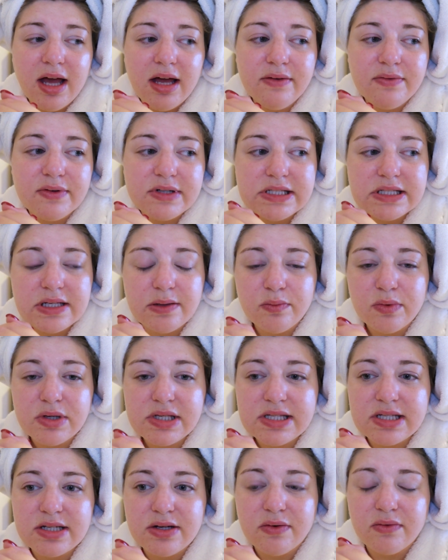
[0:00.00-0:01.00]
And for some
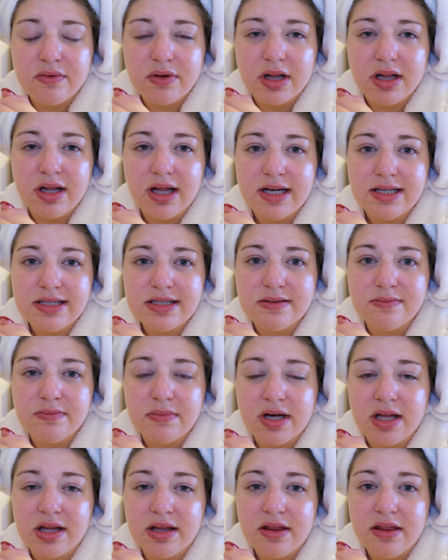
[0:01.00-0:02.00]
reason over the last
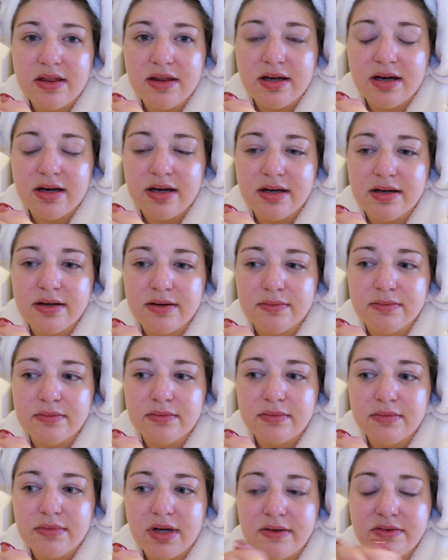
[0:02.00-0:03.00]
month,
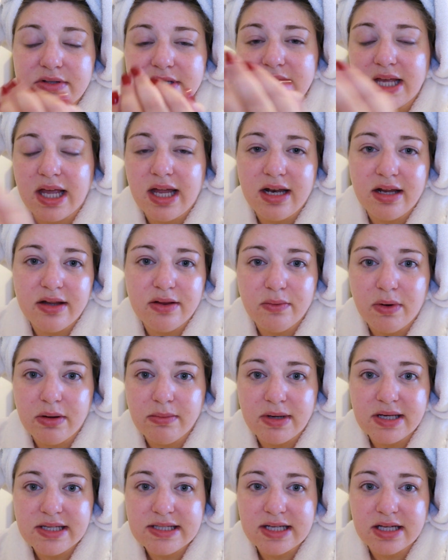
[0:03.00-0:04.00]
I just hated the
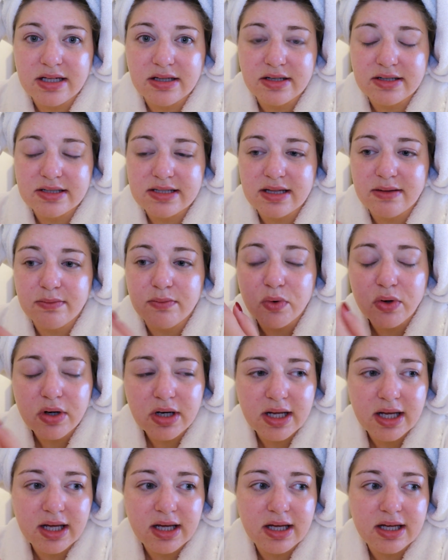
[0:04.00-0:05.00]
way my skin looks in the
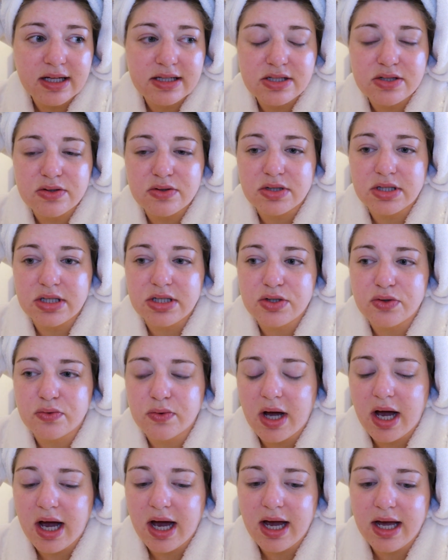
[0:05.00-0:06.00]
morning. It's usually
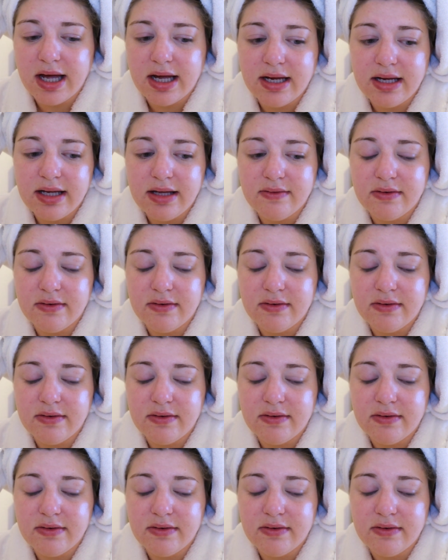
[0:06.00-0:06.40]
dry.